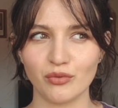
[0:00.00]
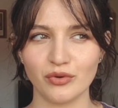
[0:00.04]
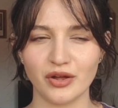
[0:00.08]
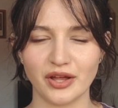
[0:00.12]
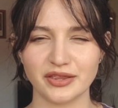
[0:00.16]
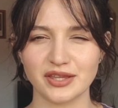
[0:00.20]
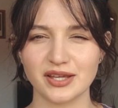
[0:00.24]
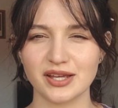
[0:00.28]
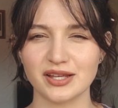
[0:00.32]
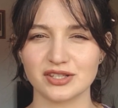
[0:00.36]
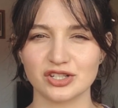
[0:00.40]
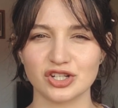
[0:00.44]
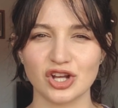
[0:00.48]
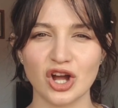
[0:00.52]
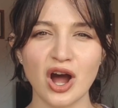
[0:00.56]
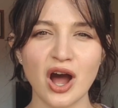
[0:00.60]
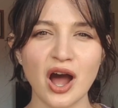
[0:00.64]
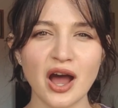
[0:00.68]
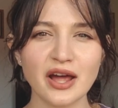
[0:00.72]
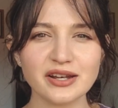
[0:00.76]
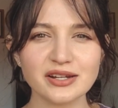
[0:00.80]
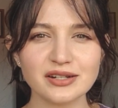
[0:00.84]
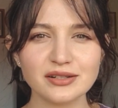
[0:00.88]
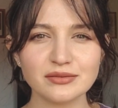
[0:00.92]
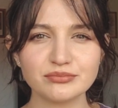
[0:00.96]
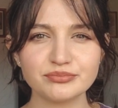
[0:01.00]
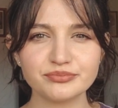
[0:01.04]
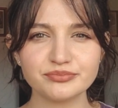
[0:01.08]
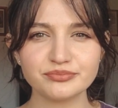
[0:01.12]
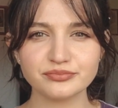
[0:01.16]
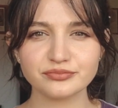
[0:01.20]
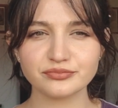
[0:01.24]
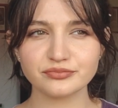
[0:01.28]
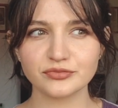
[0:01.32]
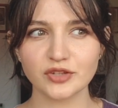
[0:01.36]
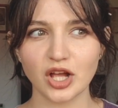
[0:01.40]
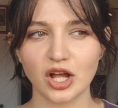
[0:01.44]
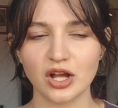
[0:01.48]
I think it's cotton,
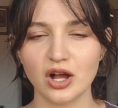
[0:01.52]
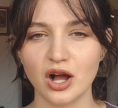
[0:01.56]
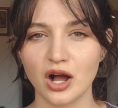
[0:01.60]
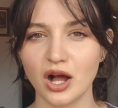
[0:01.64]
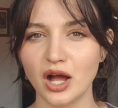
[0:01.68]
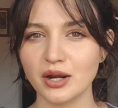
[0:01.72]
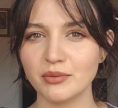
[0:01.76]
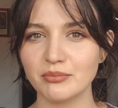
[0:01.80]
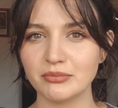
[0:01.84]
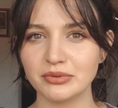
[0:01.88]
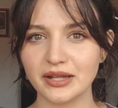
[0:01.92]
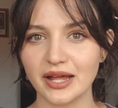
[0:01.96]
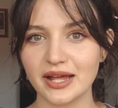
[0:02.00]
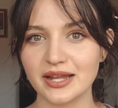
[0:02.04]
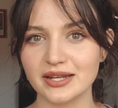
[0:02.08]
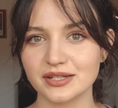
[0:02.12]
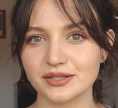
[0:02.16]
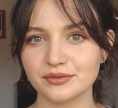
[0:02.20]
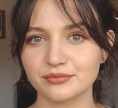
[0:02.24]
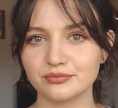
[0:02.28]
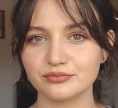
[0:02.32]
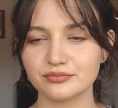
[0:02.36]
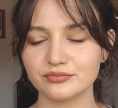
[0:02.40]
a cotton blend.